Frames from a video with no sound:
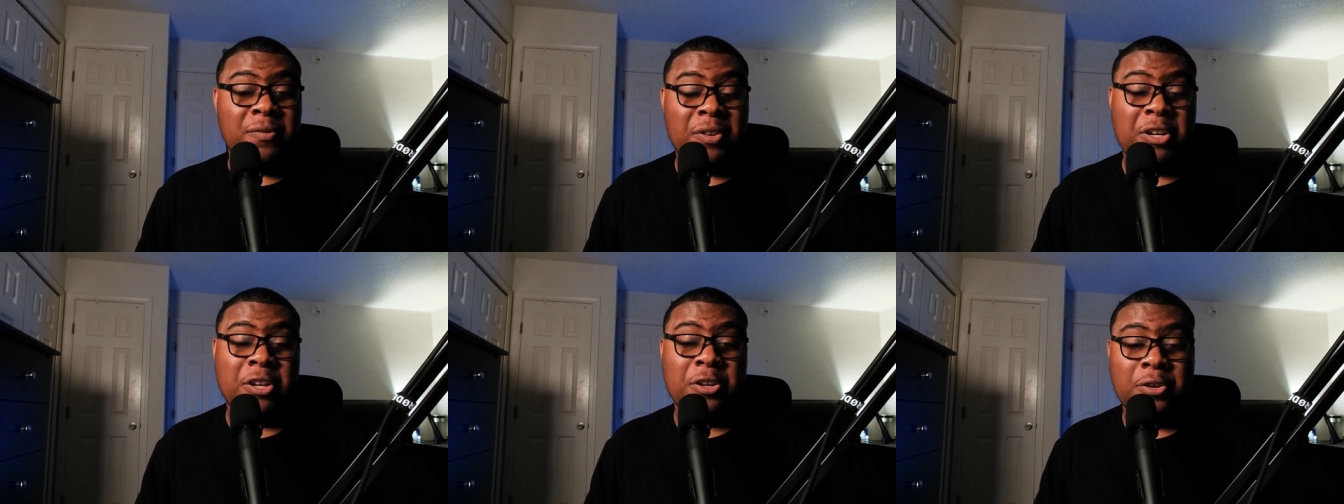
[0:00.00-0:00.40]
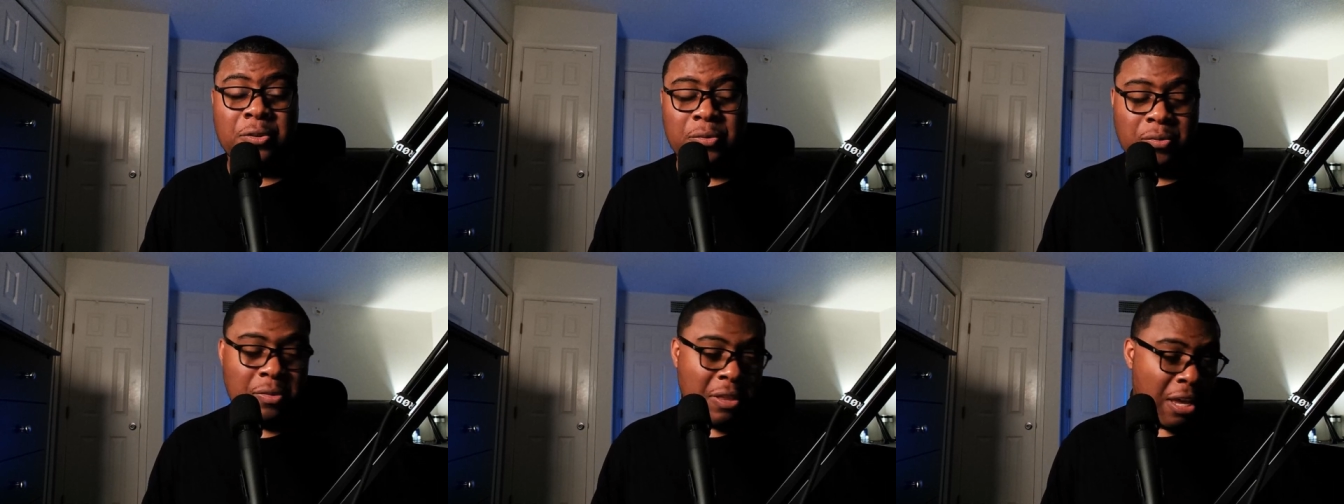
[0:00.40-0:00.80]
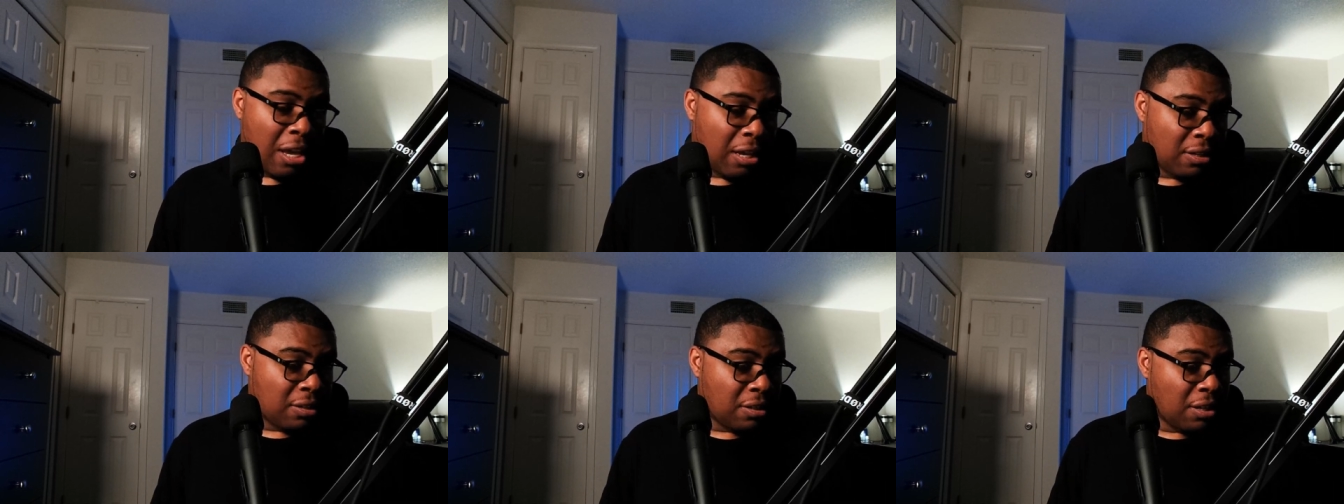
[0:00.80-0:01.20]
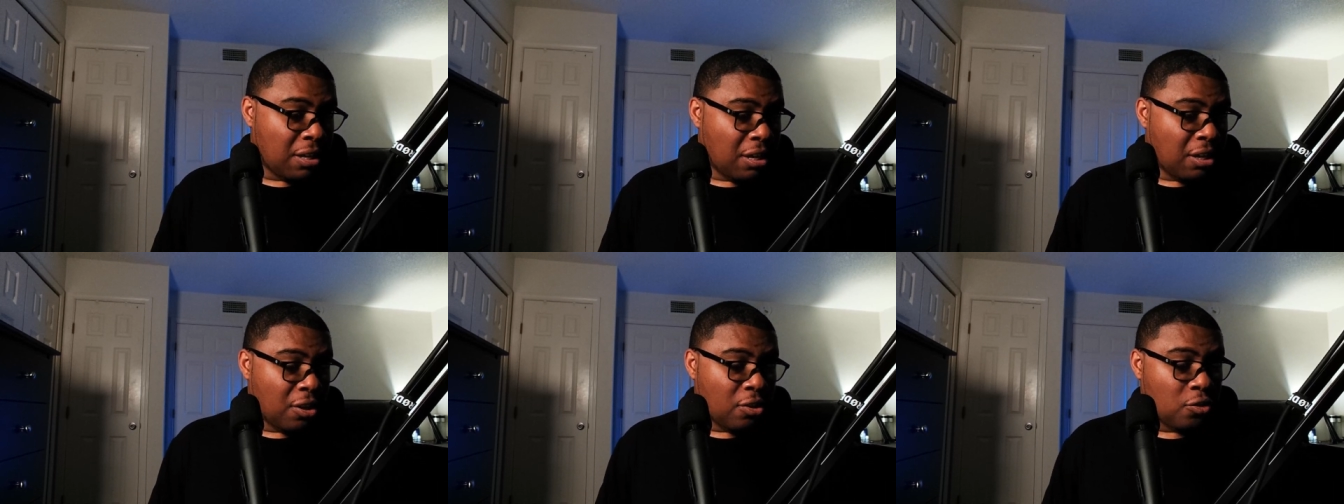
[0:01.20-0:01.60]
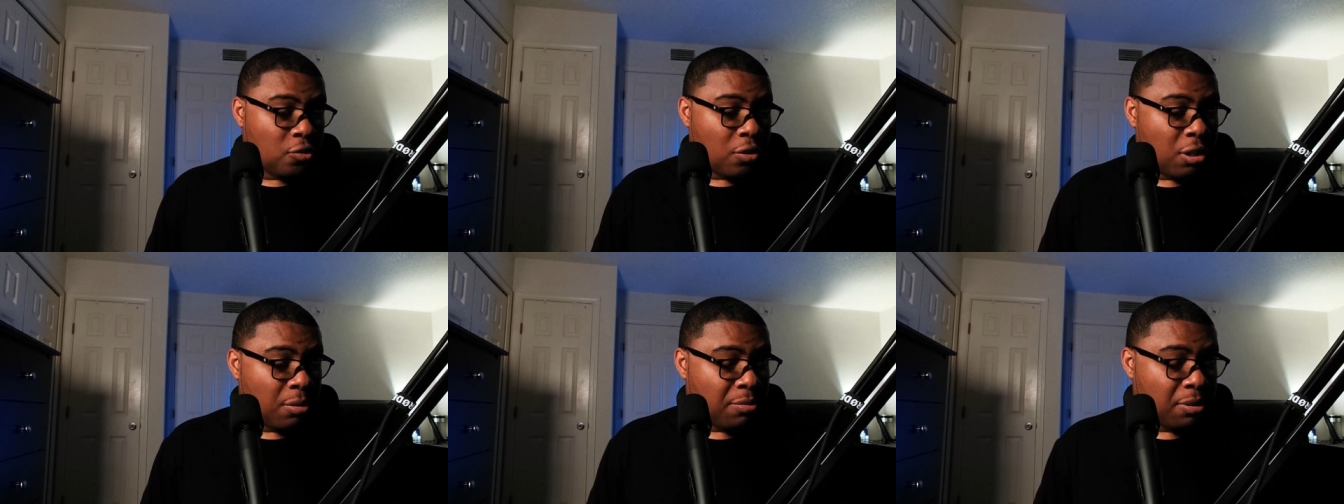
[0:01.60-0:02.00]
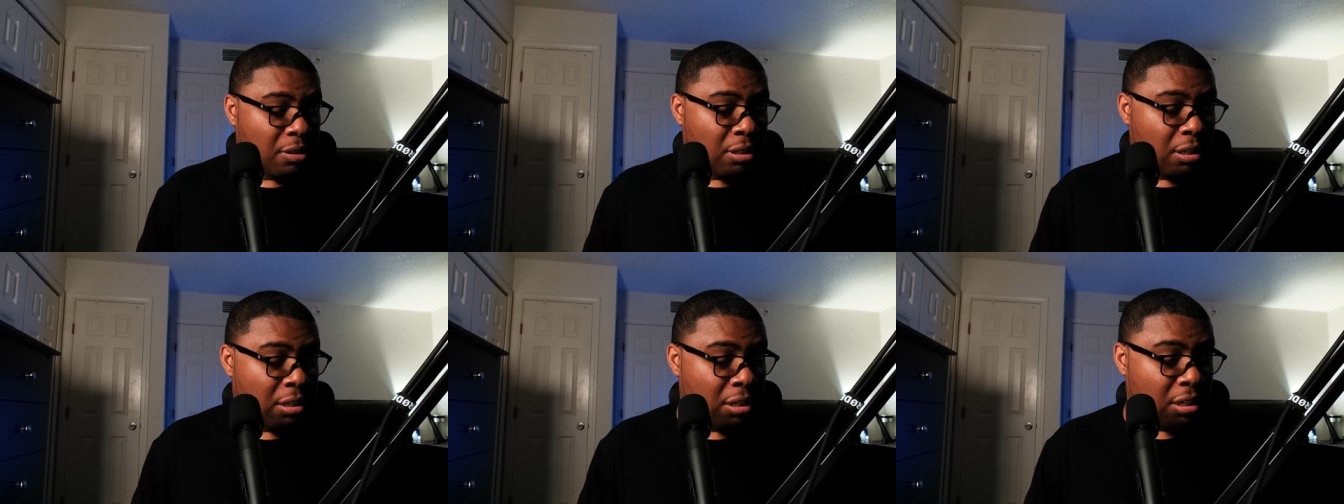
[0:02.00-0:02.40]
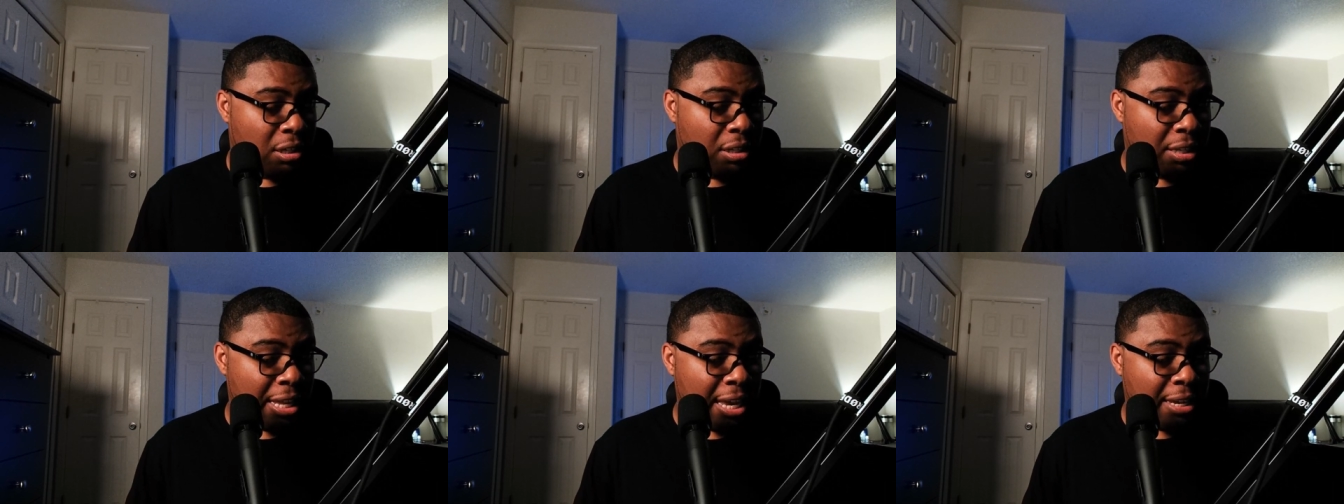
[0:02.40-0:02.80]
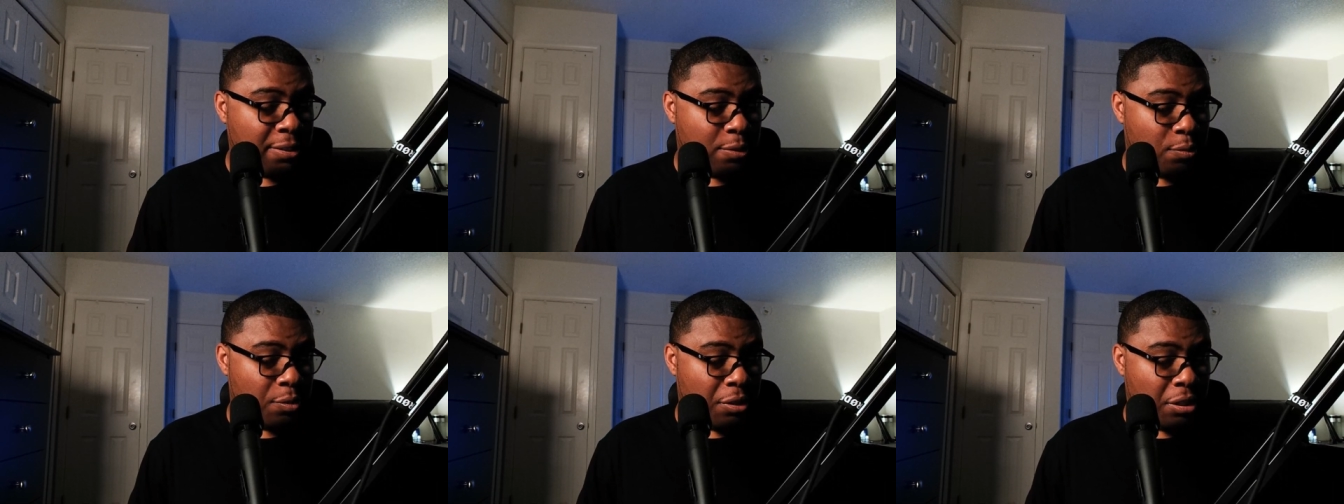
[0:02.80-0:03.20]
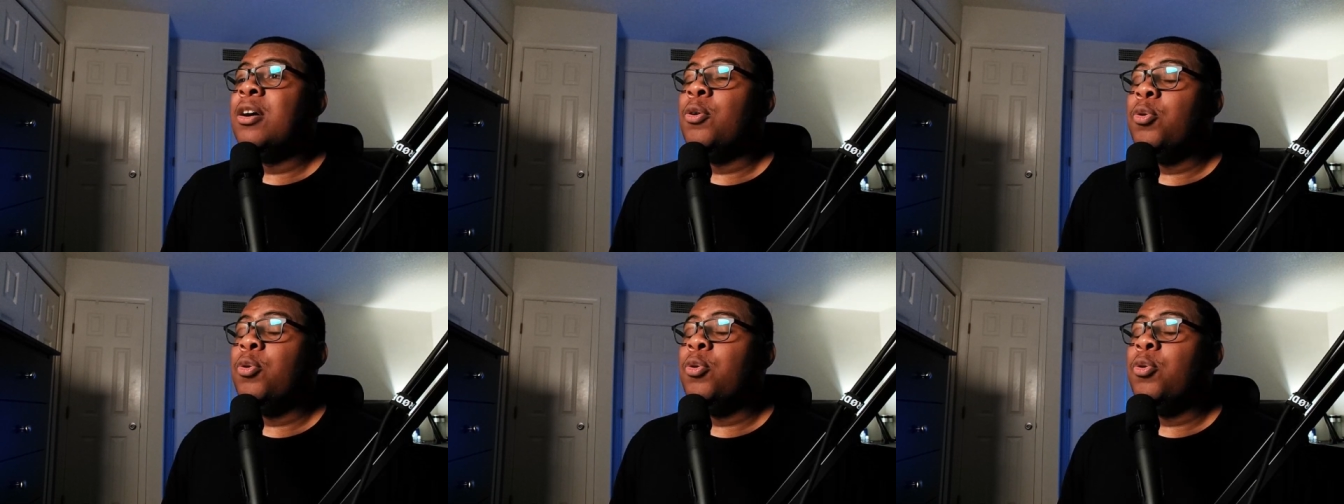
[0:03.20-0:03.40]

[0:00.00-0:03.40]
video that dropped uh, last week.